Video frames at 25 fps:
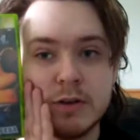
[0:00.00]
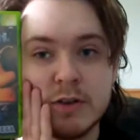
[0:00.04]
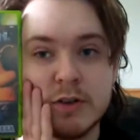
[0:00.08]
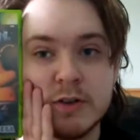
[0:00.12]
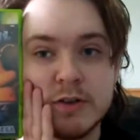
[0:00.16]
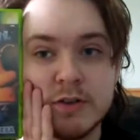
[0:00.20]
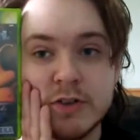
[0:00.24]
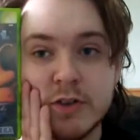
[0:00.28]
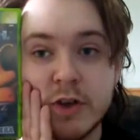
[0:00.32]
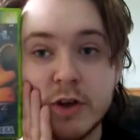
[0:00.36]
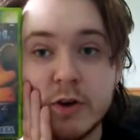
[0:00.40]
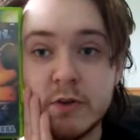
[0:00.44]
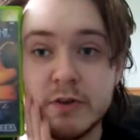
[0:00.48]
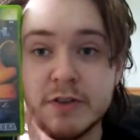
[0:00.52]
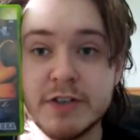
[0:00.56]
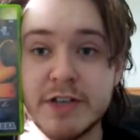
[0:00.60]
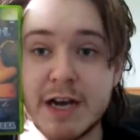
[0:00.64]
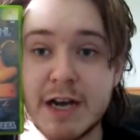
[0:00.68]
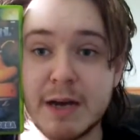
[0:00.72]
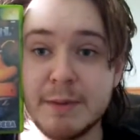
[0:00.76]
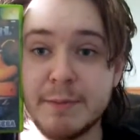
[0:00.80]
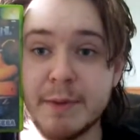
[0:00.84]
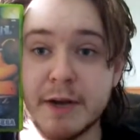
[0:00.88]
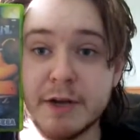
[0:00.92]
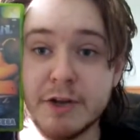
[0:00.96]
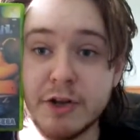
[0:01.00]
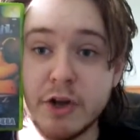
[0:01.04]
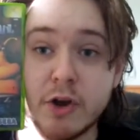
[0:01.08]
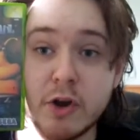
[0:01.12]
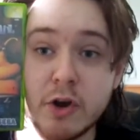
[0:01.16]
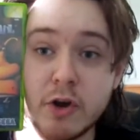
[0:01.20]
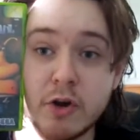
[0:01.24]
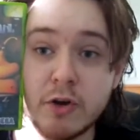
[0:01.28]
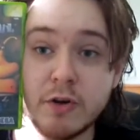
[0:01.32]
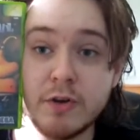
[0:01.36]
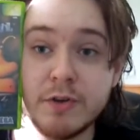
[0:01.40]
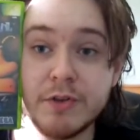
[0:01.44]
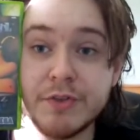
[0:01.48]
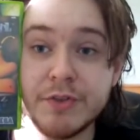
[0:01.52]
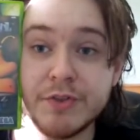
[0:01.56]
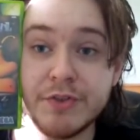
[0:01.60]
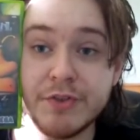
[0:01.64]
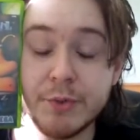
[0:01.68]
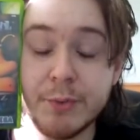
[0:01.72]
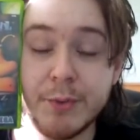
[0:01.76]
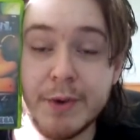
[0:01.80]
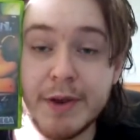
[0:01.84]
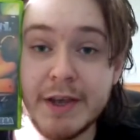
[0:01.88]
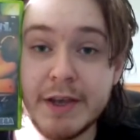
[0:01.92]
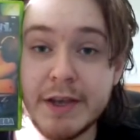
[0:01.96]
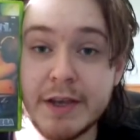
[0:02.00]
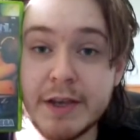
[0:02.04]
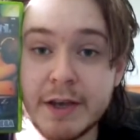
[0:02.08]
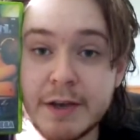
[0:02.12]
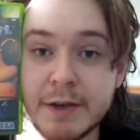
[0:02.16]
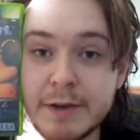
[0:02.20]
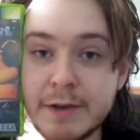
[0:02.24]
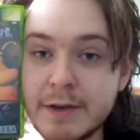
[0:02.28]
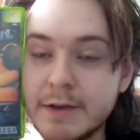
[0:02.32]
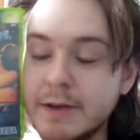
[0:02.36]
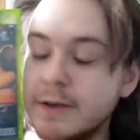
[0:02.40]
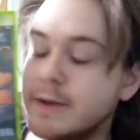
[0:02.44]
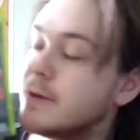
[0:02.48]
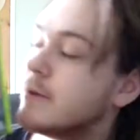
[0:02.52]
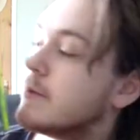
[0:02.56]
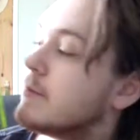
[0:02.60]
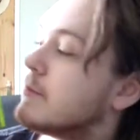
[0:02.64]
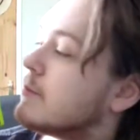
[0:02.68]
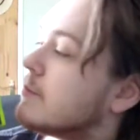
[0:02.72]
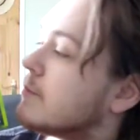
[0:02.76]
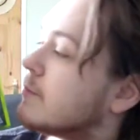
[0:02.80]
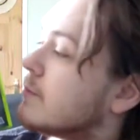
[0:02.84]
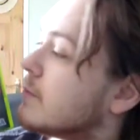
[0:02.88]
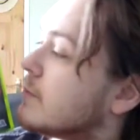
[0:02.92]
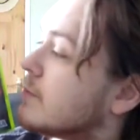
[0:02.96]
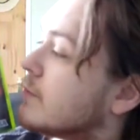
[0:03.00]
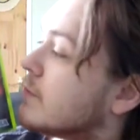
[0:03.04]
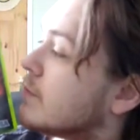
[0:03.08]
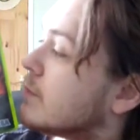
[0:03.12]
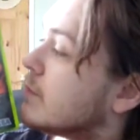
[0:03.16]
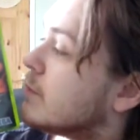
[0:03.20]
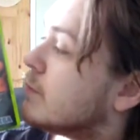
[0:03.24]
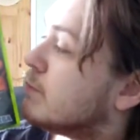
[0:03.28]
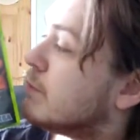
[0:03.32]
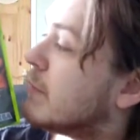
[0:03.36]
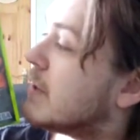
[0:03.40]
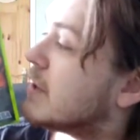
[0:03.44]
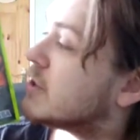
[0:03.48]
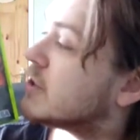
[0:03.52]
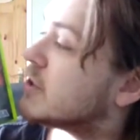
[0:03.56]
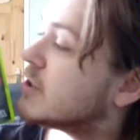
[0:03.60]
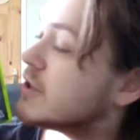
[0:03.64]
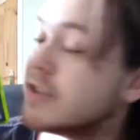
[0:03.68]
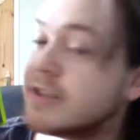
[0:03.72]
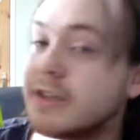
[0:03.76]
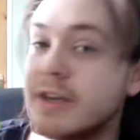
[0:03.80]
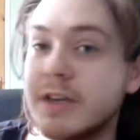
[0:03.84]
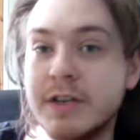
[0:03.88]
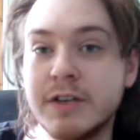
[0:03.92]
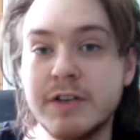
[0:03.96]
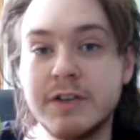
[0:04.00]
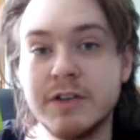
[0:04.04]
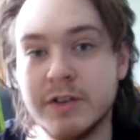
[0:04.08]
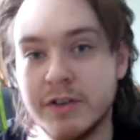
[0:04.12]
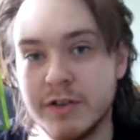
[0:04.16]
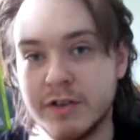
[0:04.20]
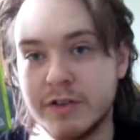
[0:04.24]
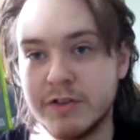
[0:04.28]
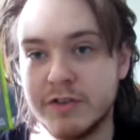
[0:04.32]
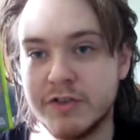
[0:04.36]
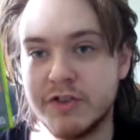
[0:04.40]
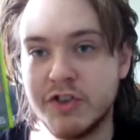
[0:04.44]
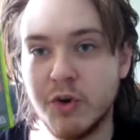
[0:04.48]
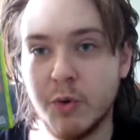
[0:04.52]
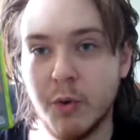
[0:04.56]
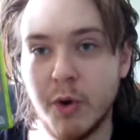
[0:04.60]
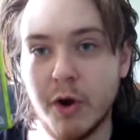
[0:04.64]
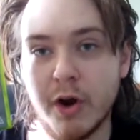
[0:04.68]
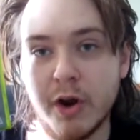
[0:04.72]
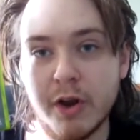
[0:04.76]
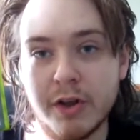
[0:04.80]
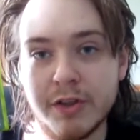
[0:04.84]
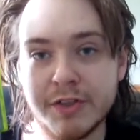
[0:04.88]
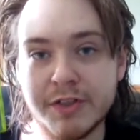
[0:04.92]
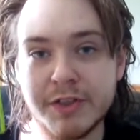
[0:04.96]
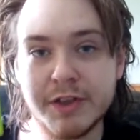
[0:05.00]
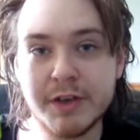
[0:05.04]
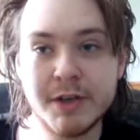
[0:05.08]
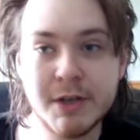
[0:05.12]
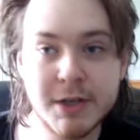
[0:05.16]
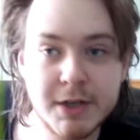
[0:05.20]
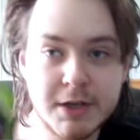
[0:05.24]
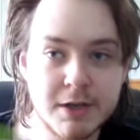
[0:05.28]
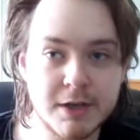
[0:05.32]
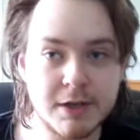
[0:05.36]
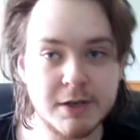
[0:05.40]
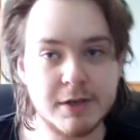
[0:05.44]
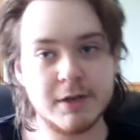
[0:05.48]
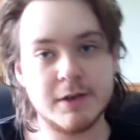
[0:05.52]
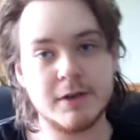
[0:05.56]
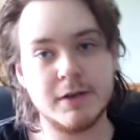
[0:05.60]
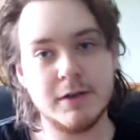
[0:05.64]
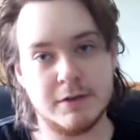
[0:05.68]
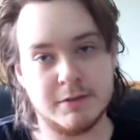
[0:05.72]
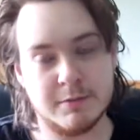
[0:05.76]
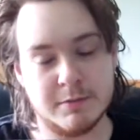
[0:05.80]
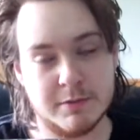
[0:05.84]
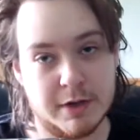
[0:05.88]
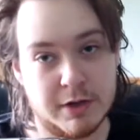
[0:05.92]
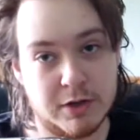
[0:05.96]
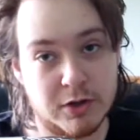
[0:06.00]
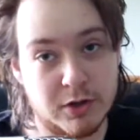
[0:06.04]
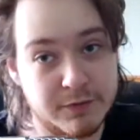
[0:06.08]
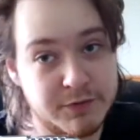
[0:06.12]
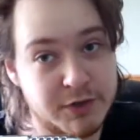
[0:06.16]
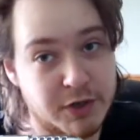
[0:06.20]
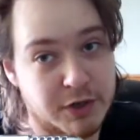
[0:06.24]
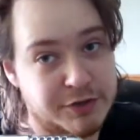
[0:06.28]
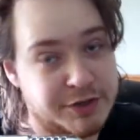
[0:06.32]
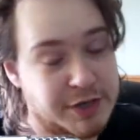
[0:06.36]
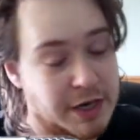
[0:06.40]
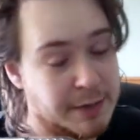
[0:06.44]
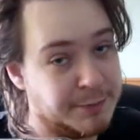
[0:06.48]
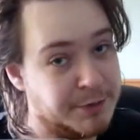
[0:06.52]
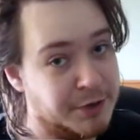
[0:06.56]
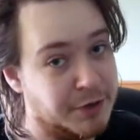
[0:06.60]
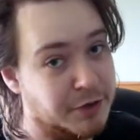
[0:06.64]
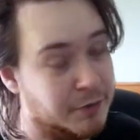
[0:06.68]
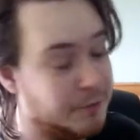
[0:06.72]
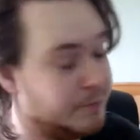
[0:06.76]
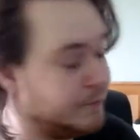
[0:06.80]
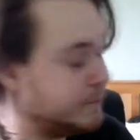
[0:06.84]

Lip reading: Toe Jam and Earl 3. Mission to Earth. I love Toe Jam and Earl.